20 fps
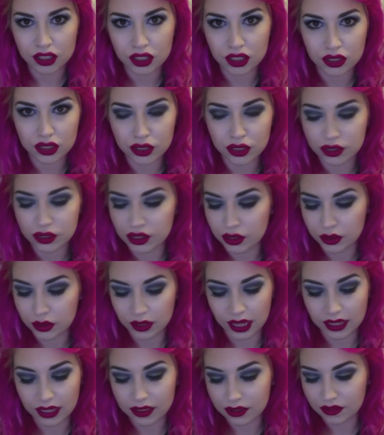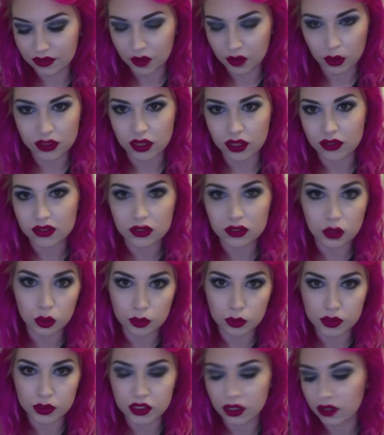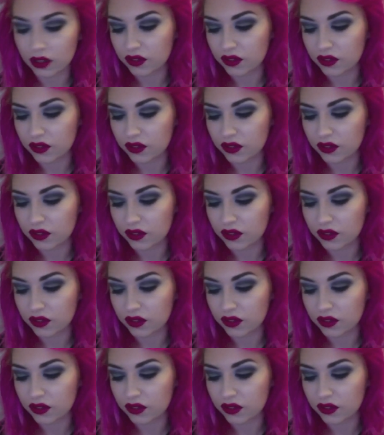You could choose to do, like, focus on sculpture,